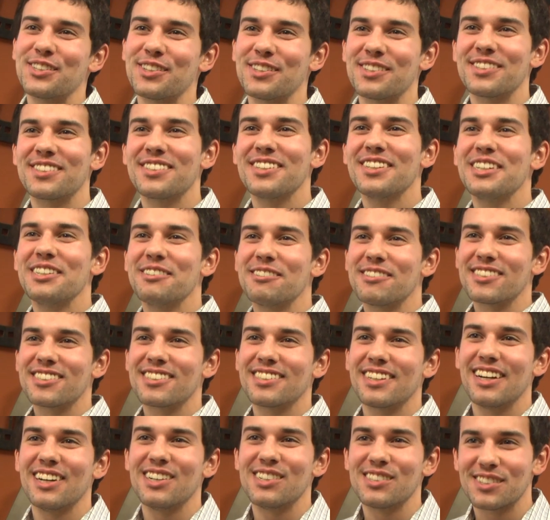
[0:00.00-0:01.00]
So the City of
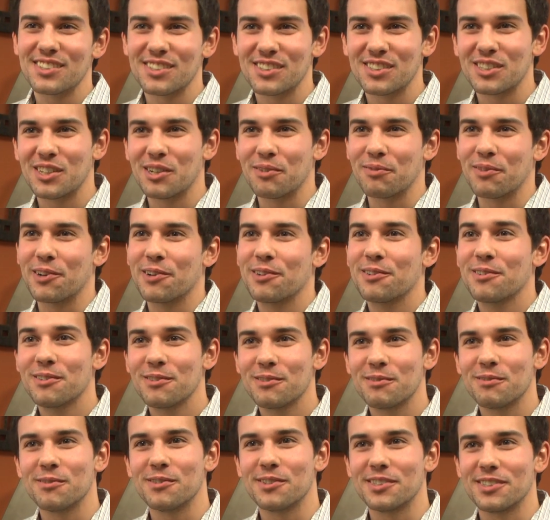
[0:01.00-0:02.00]
West Allis this summer
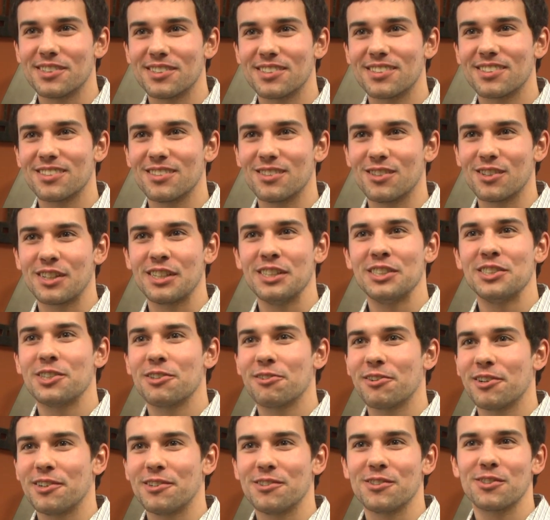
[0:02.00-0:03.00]
was looking
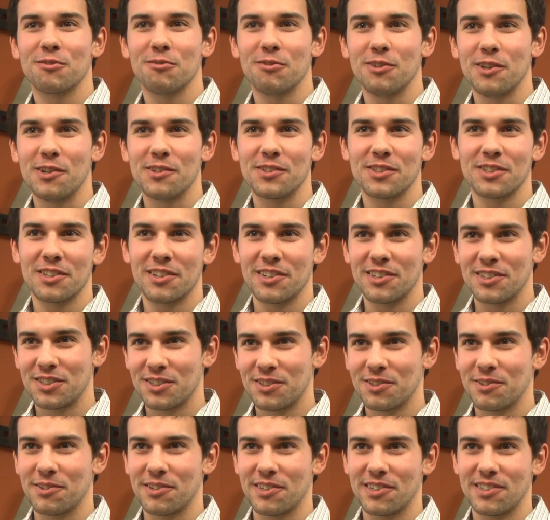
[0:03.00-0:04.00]
to reduce flows in our
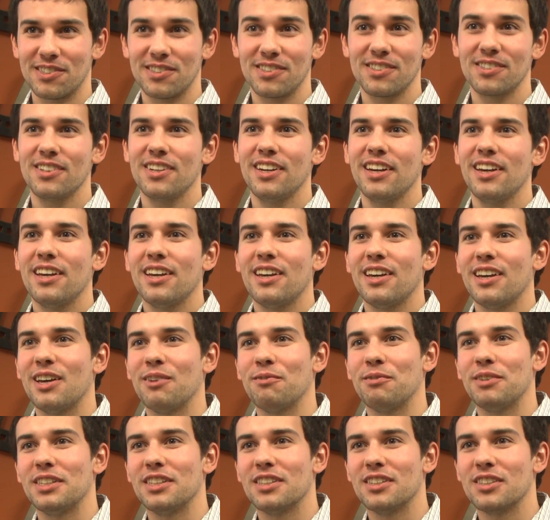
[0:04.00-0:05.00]
sewers,
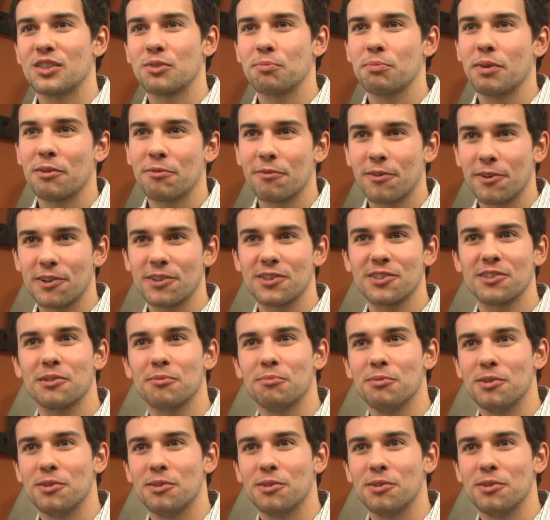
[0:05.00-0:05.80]
and we did this by first